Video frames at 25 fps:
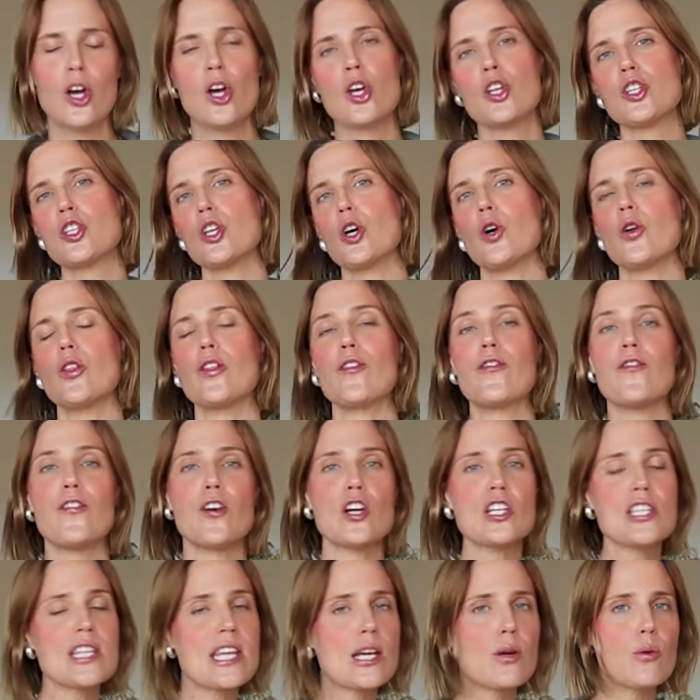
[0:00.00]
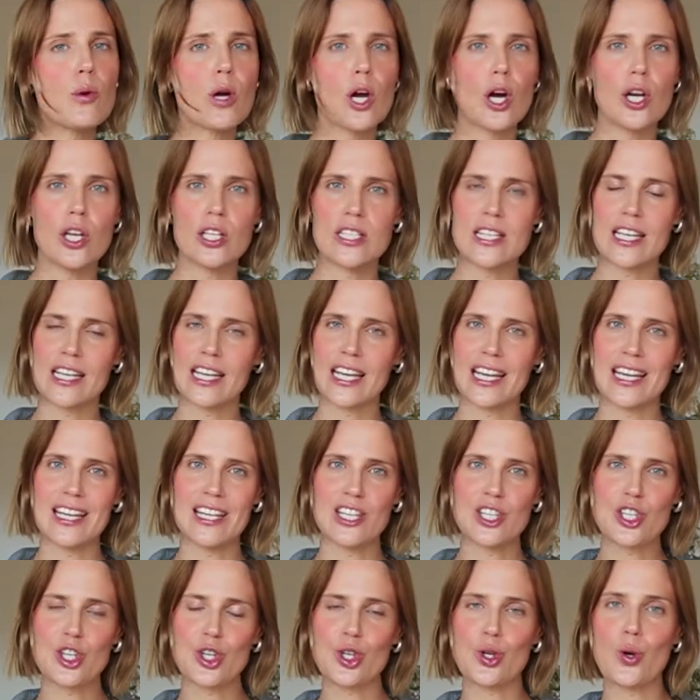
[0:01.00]
So the first thing we're going to dig
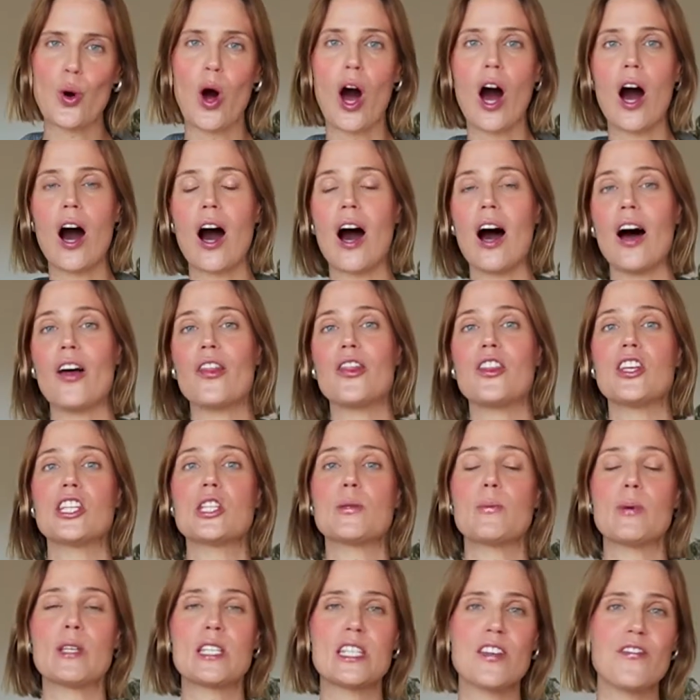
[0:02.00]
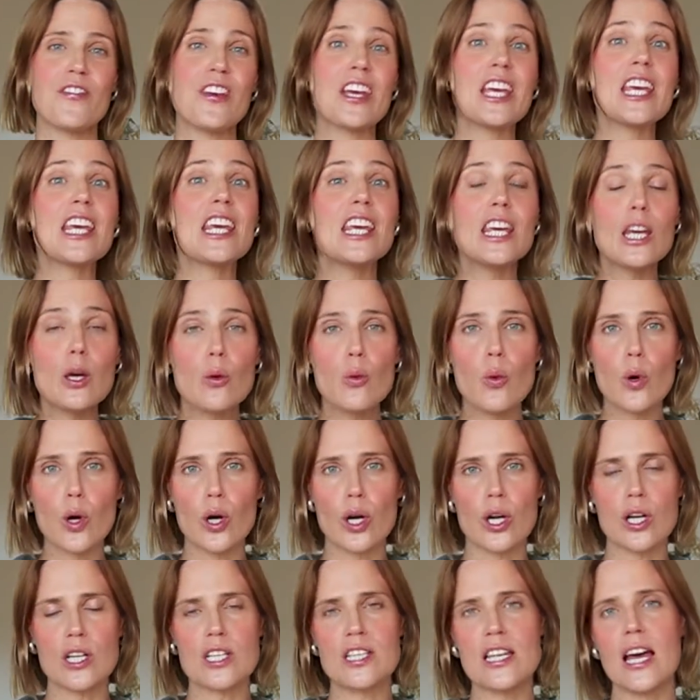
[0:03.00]
into are the specific
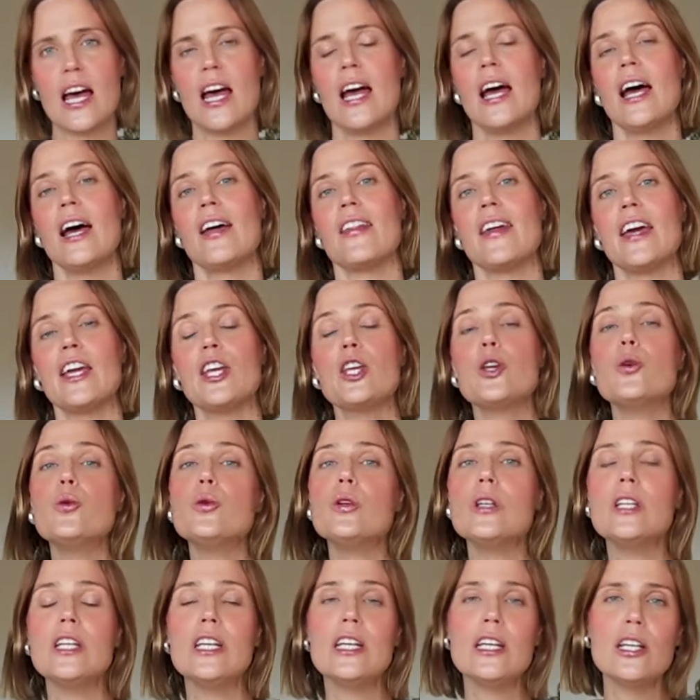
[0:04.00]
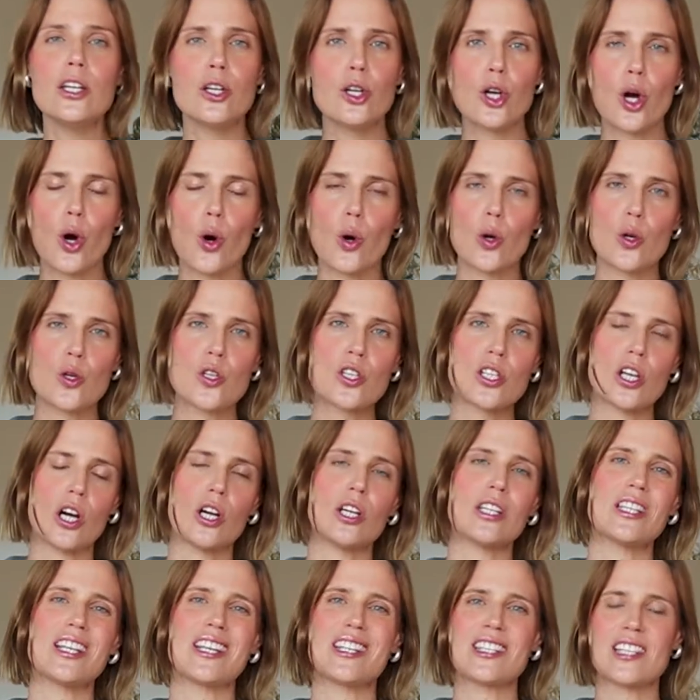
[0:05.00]
keywords that you need to know to
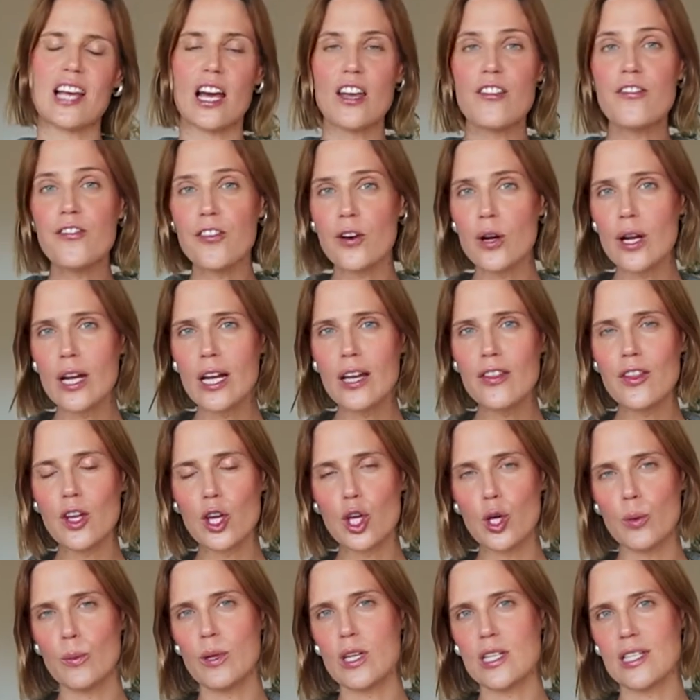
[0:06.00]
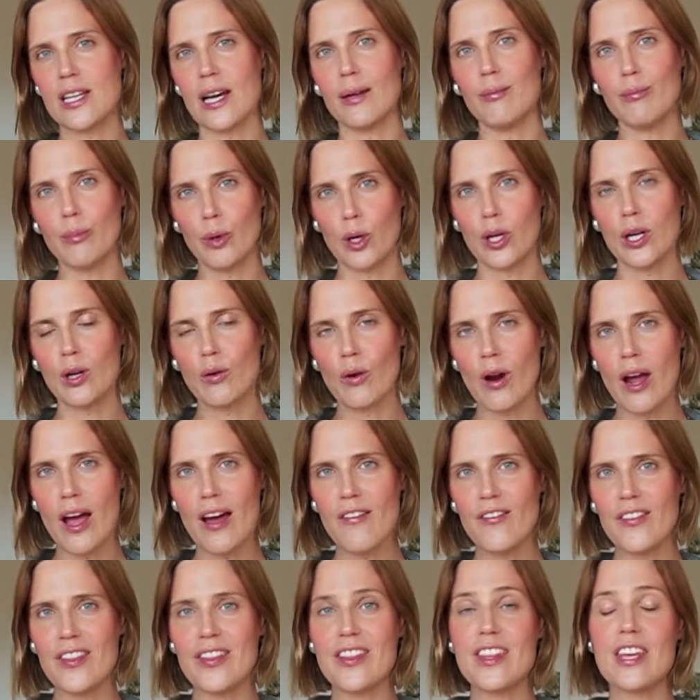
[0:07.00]
start deciphering the human design body
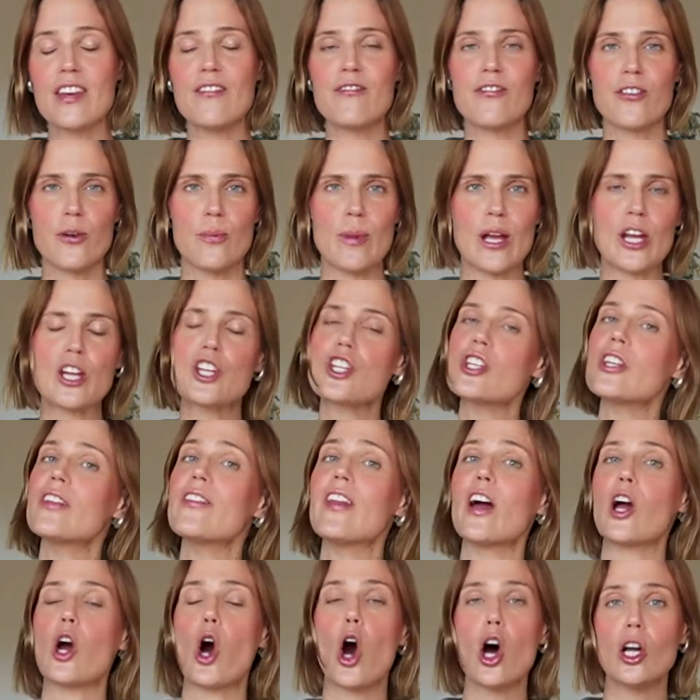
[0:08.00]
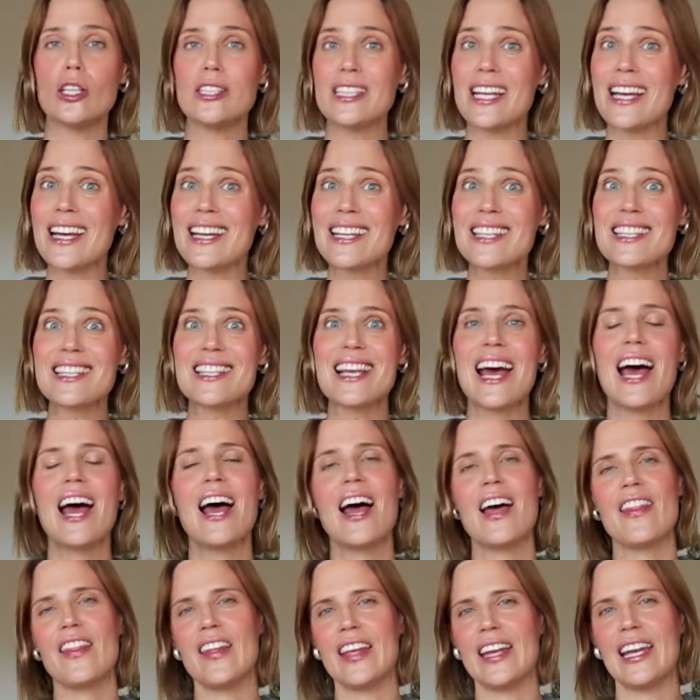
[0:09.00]
graph and the information, the context
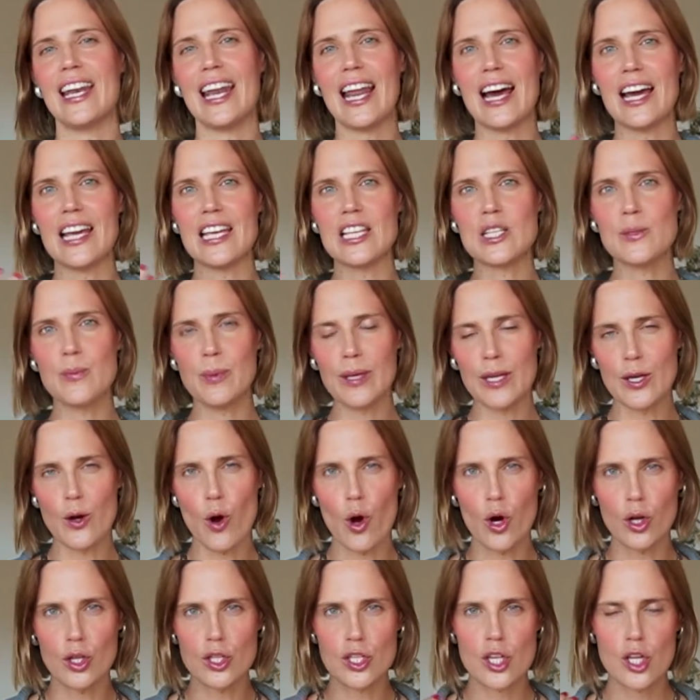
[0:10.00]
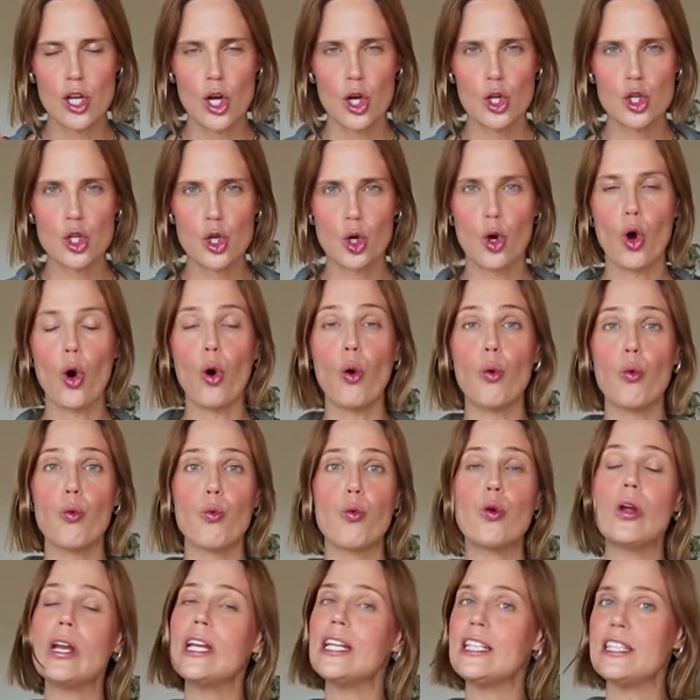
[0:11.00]
that lies beyond, to go
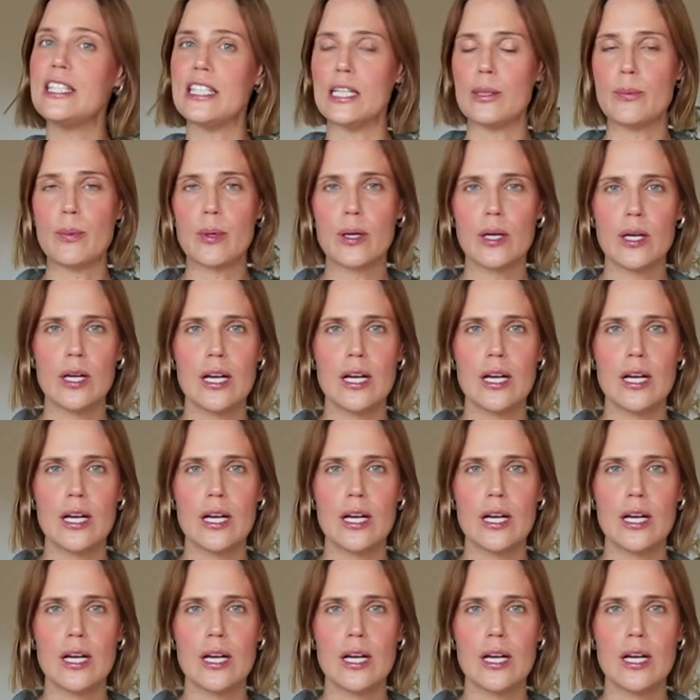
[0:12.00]
really deep.